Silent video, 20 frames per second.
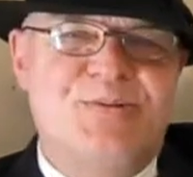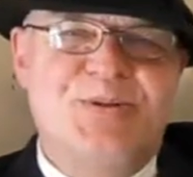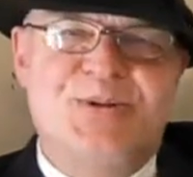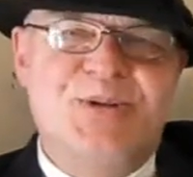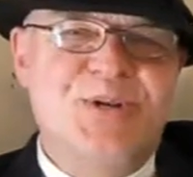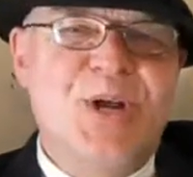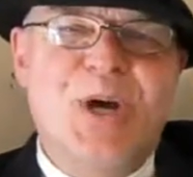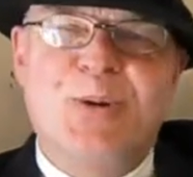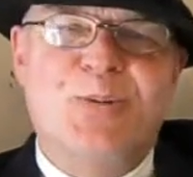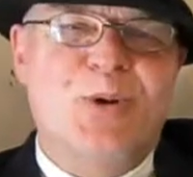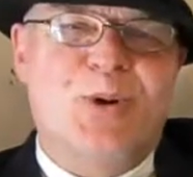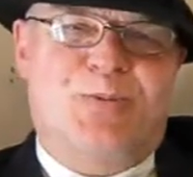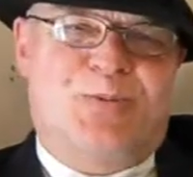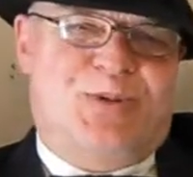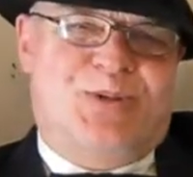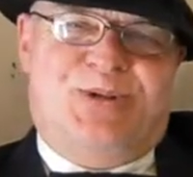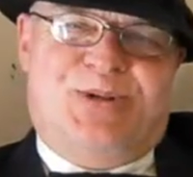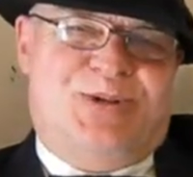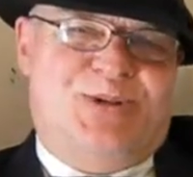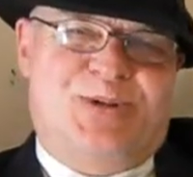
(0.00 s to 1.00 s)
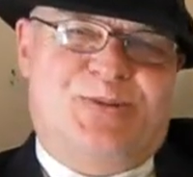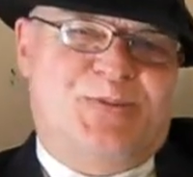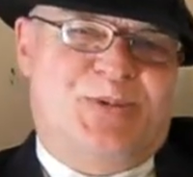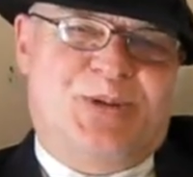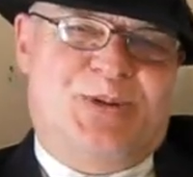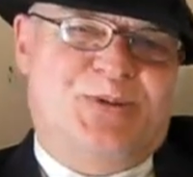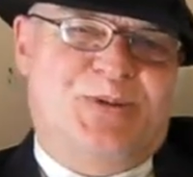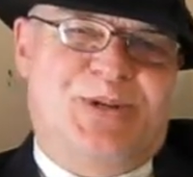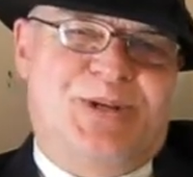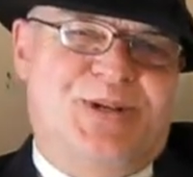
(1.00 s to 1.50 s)
no opposition
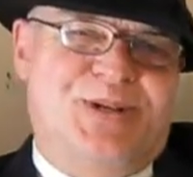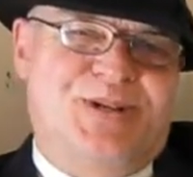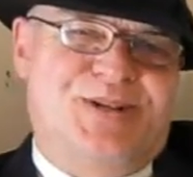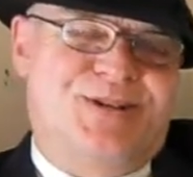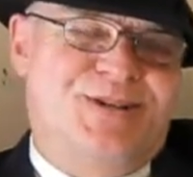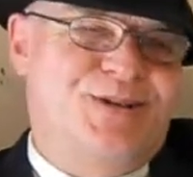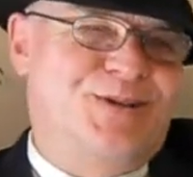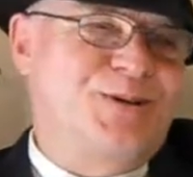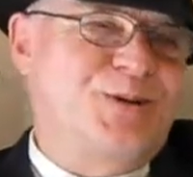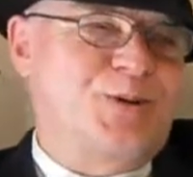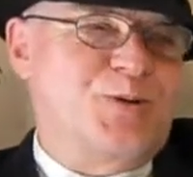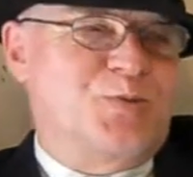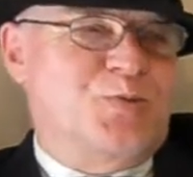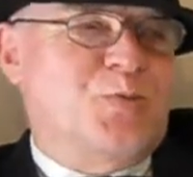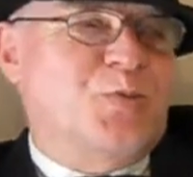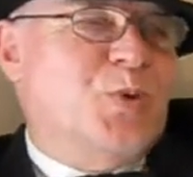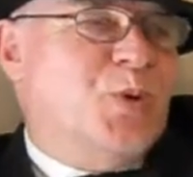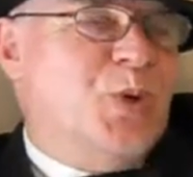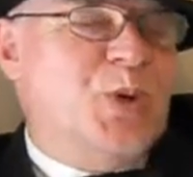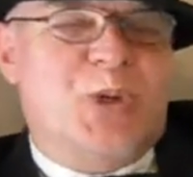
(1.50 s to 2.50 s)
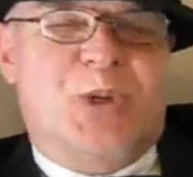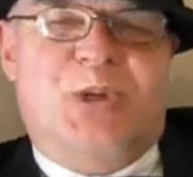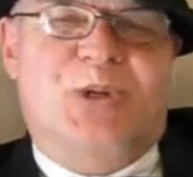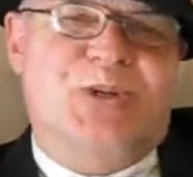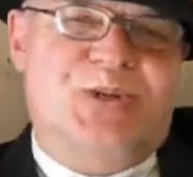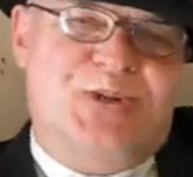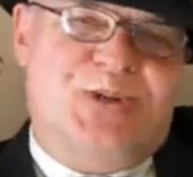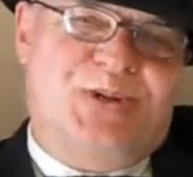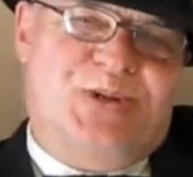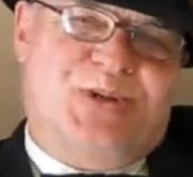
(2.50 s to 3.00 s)
between, you know,
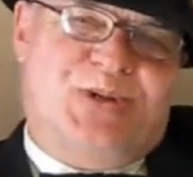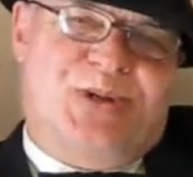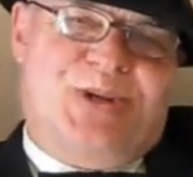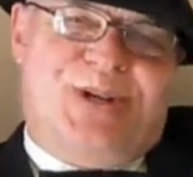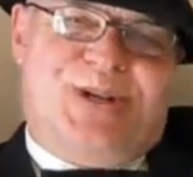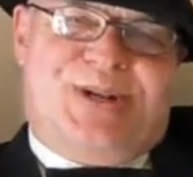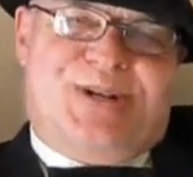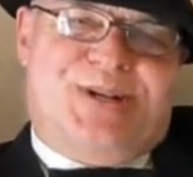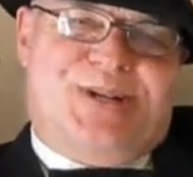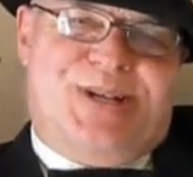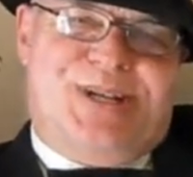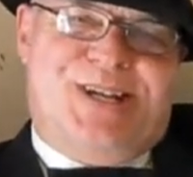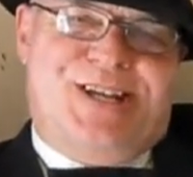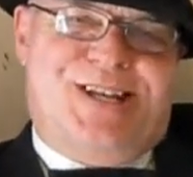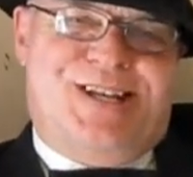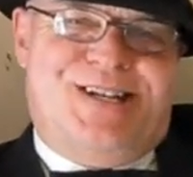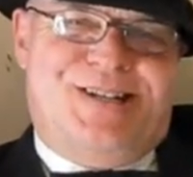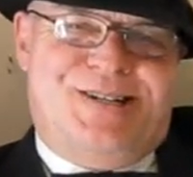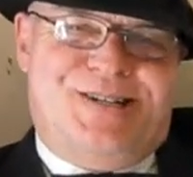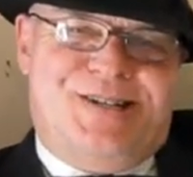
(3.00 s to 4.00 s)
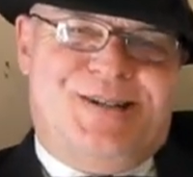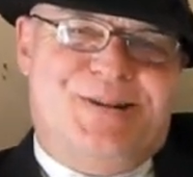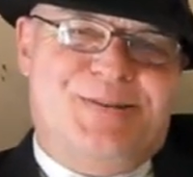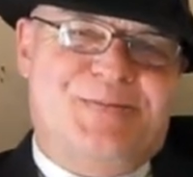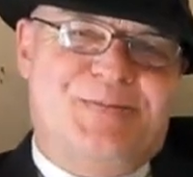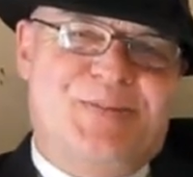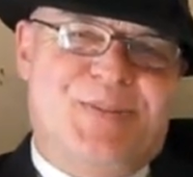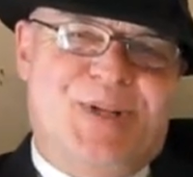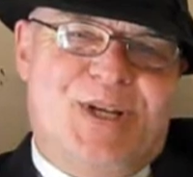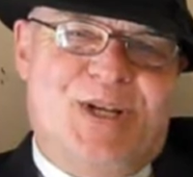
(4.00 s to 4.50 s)
workers
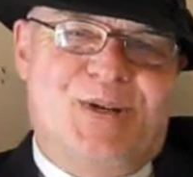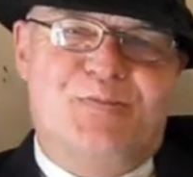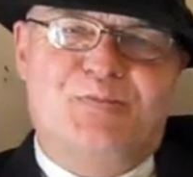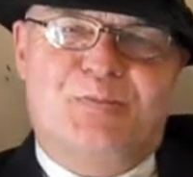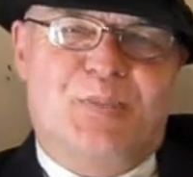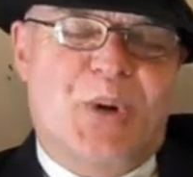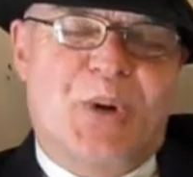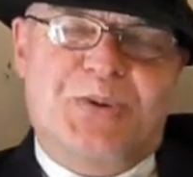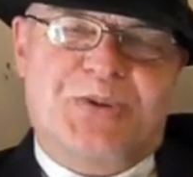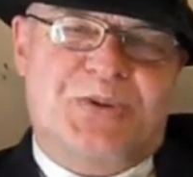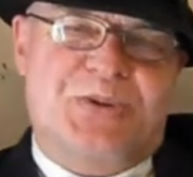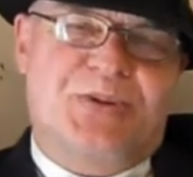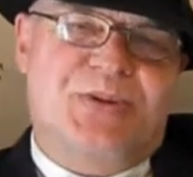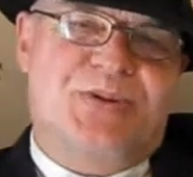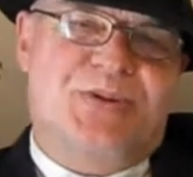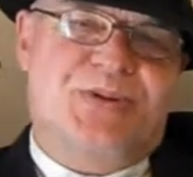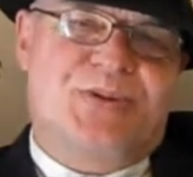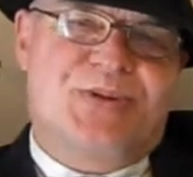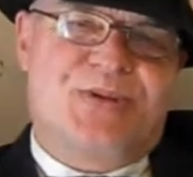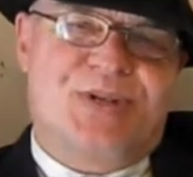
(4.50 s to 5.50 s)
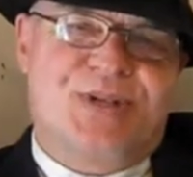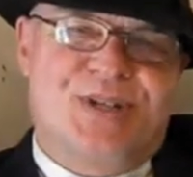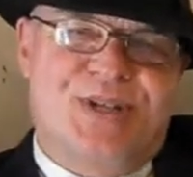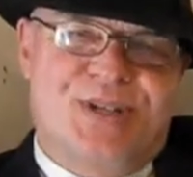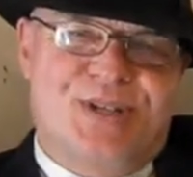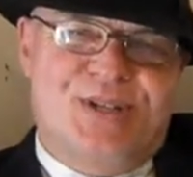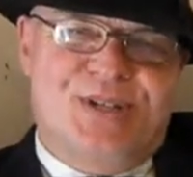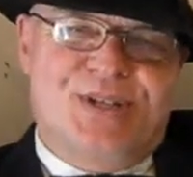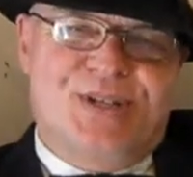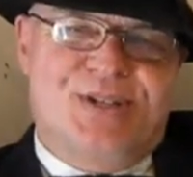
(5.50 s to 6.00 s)
and bosses.
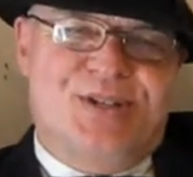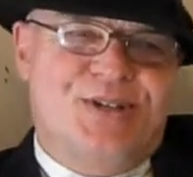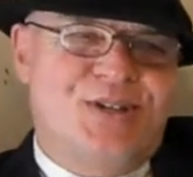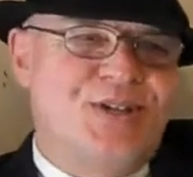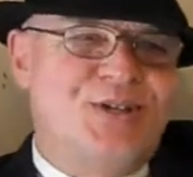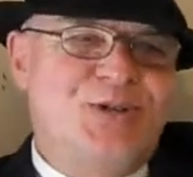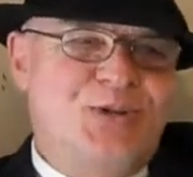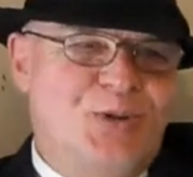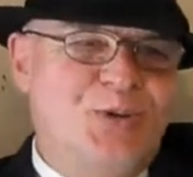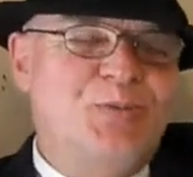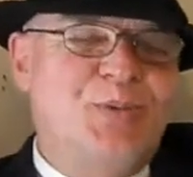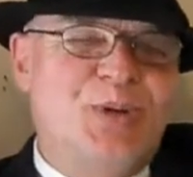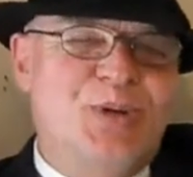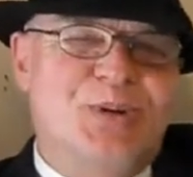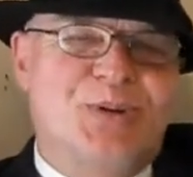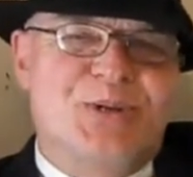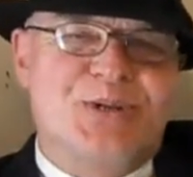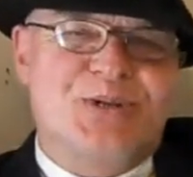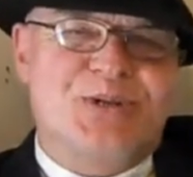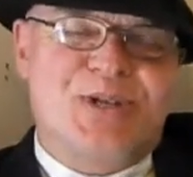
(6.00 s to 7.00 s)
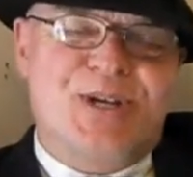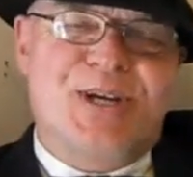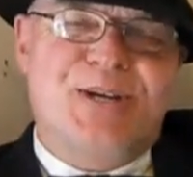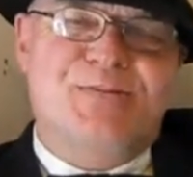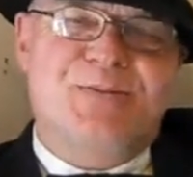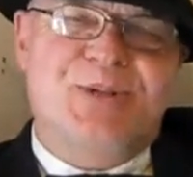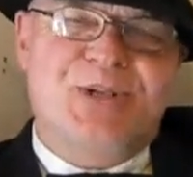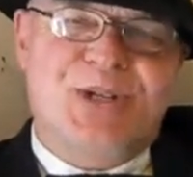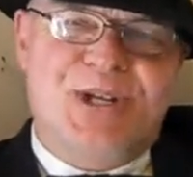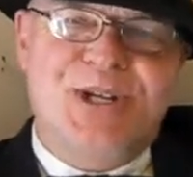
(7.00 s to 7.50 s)
They should be on the same
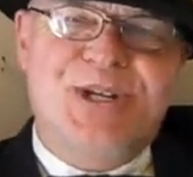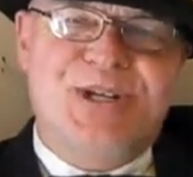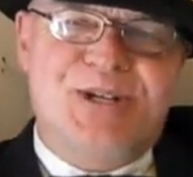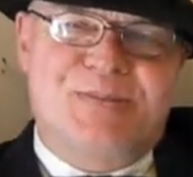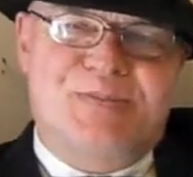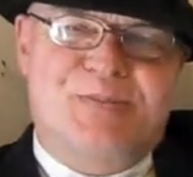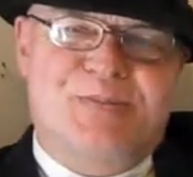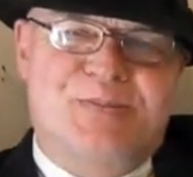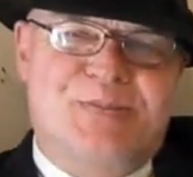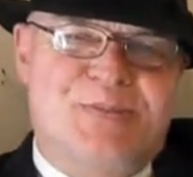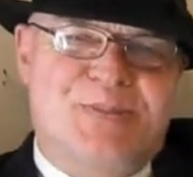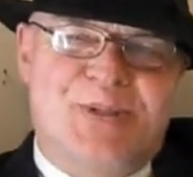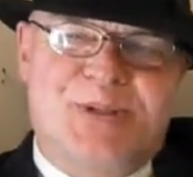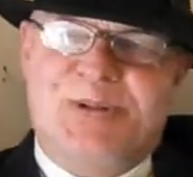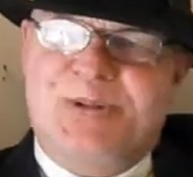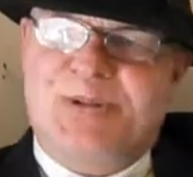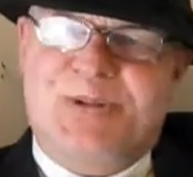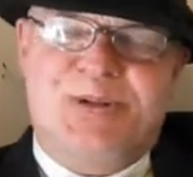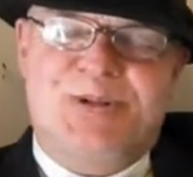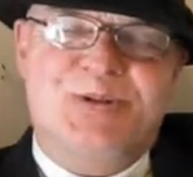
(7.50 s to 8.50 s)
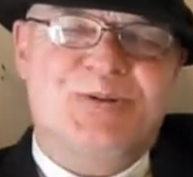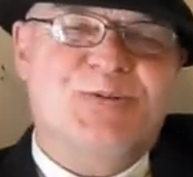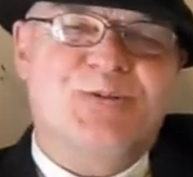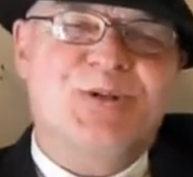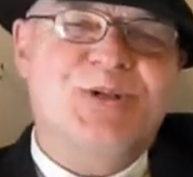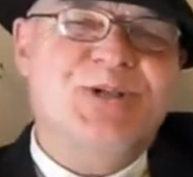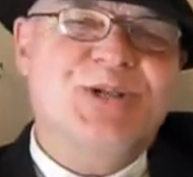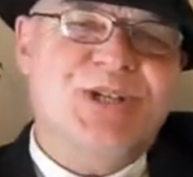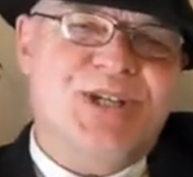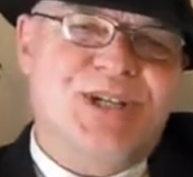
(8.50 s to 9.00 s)
team. It's a
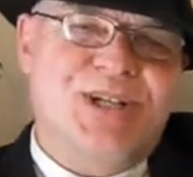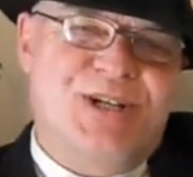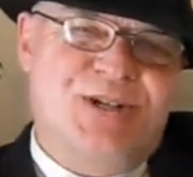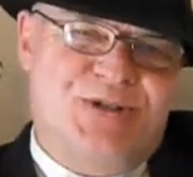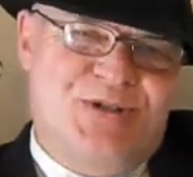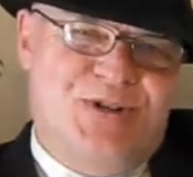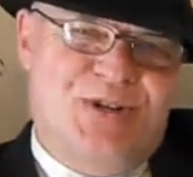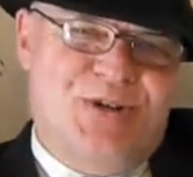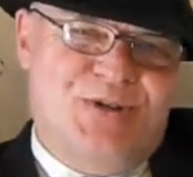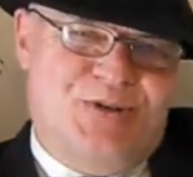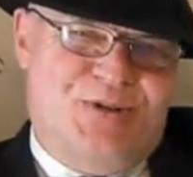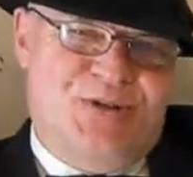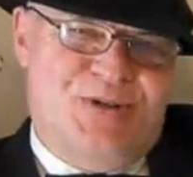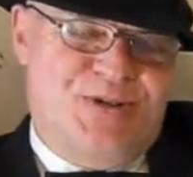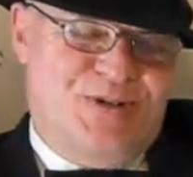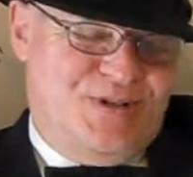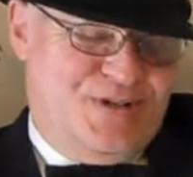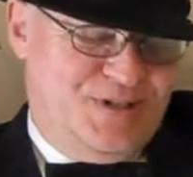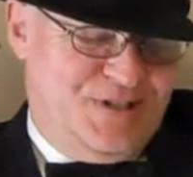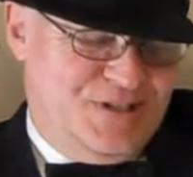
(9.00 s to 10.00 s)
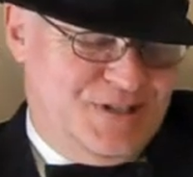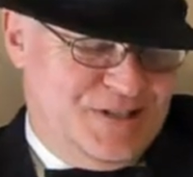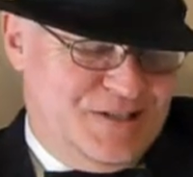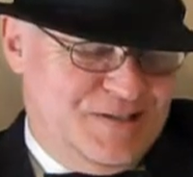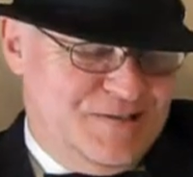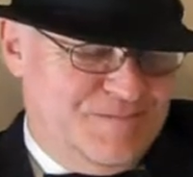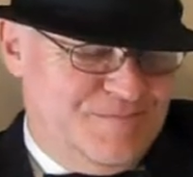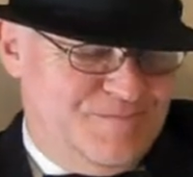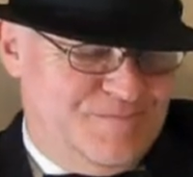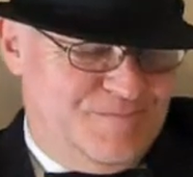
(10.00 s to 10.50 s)
ridiculous notion.
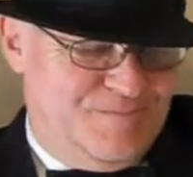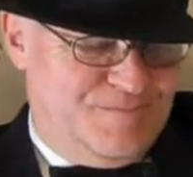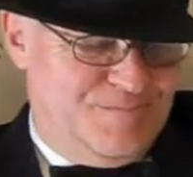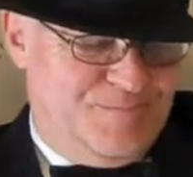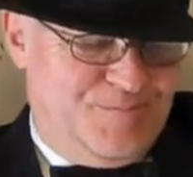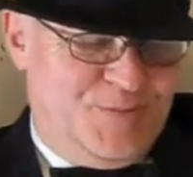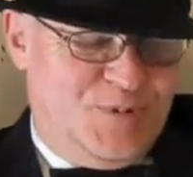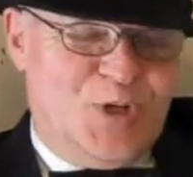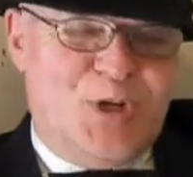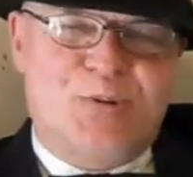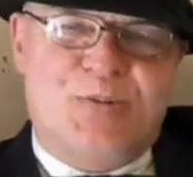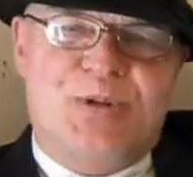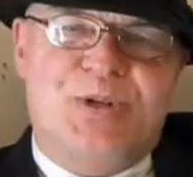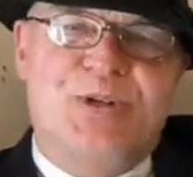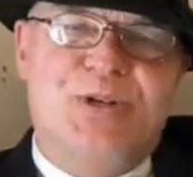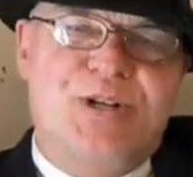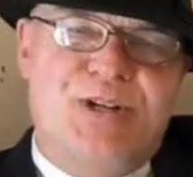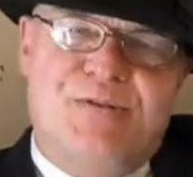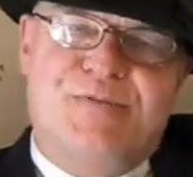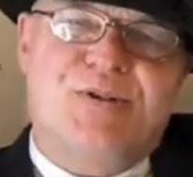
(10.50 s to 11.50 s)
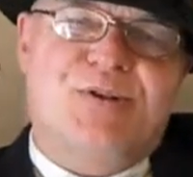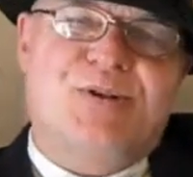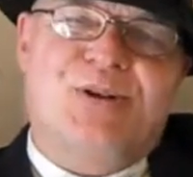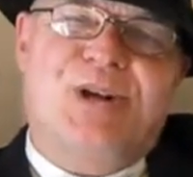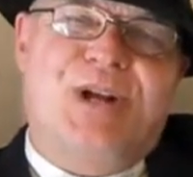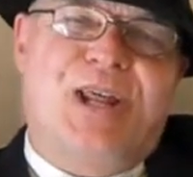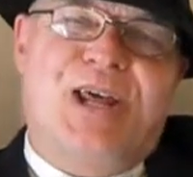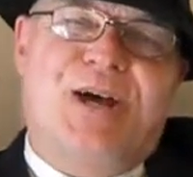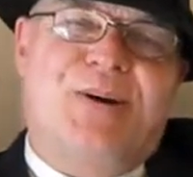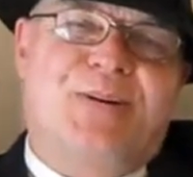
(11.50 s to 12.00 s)
I would never
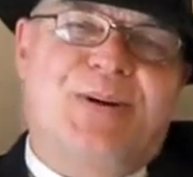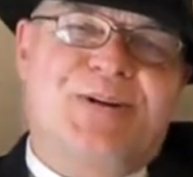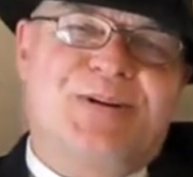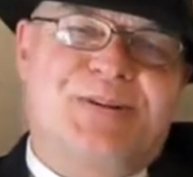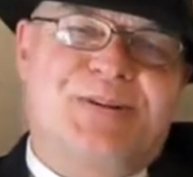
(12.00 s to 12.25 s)
allow it.